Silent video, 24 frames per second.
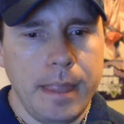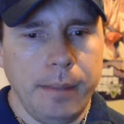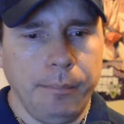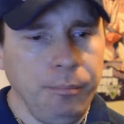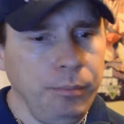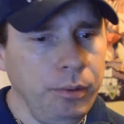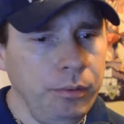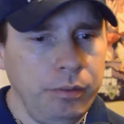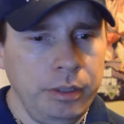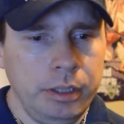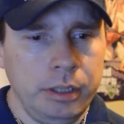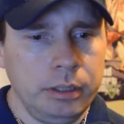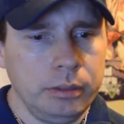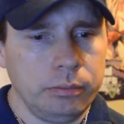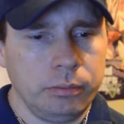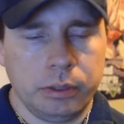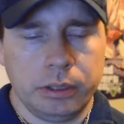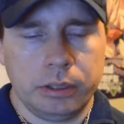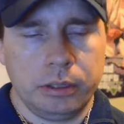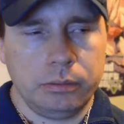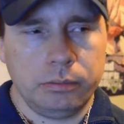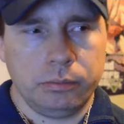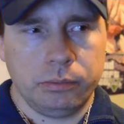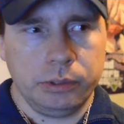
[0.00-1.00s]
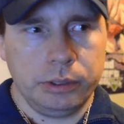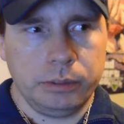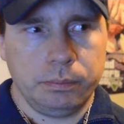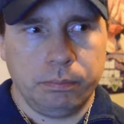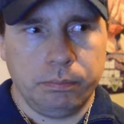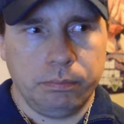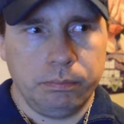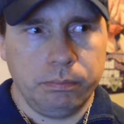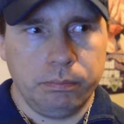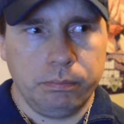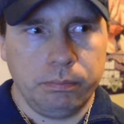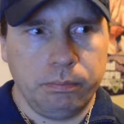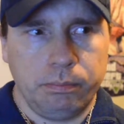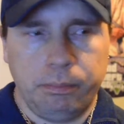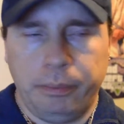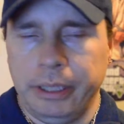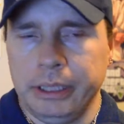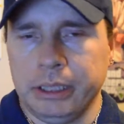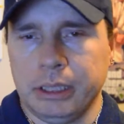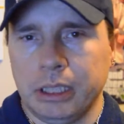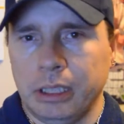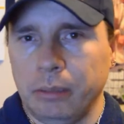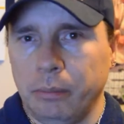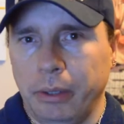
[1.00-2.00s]
Movies was
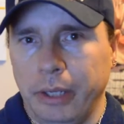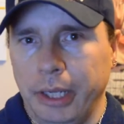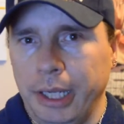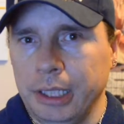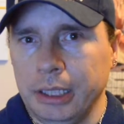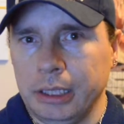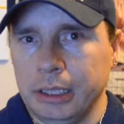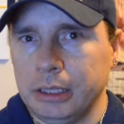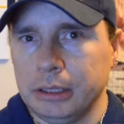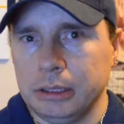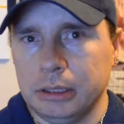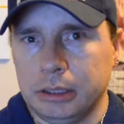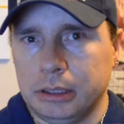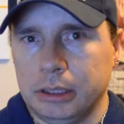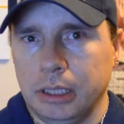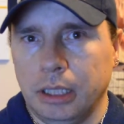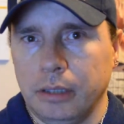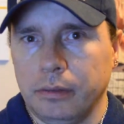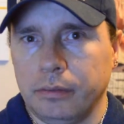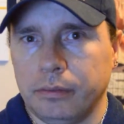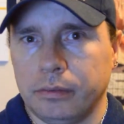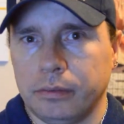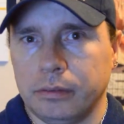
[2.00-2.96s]
basically about alien stuff.